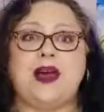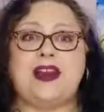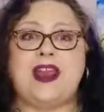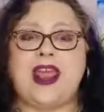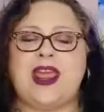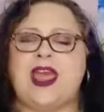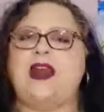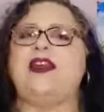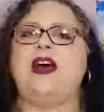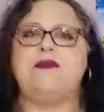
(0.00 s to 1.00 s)
Monday,
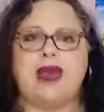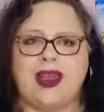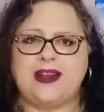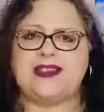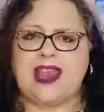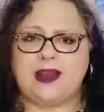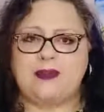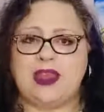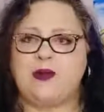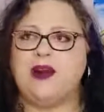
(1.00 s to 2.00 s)
and come back and take a
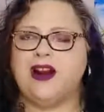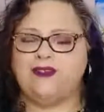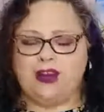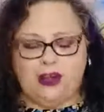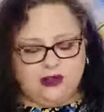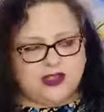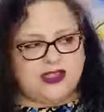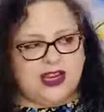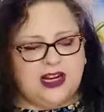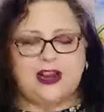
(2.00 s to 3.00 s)
peek whenever you
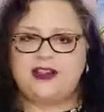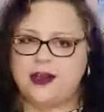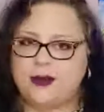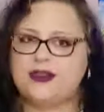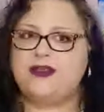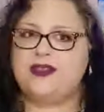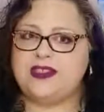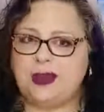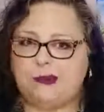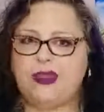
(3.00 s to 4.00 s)
just need a dose of
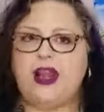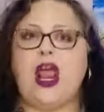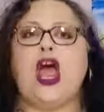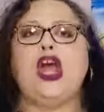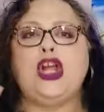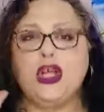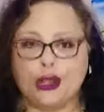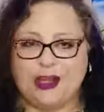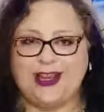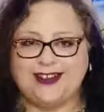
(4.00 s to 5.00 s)
something
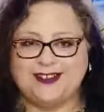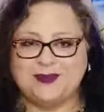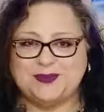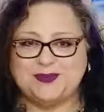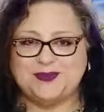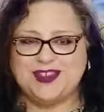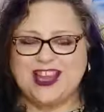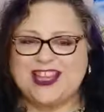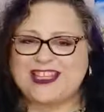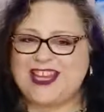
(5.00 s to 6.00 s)
good.
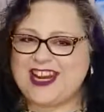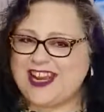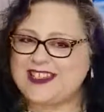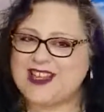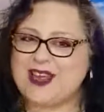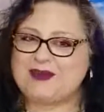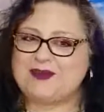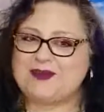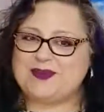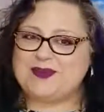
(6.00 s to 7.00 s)
See you next time.